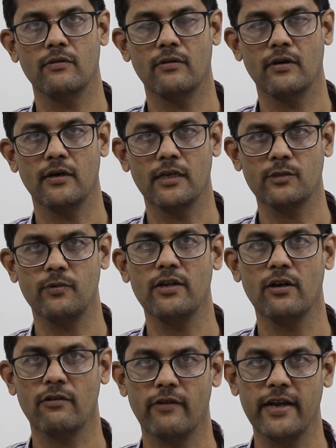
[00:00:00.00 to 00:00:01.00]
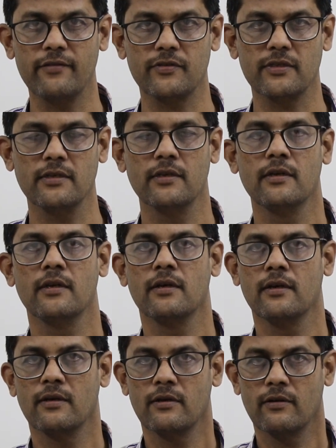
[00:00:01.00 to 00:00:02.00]
husband or wife's
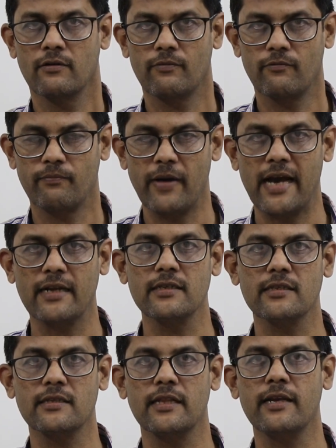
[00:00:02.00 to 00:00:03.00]
parents'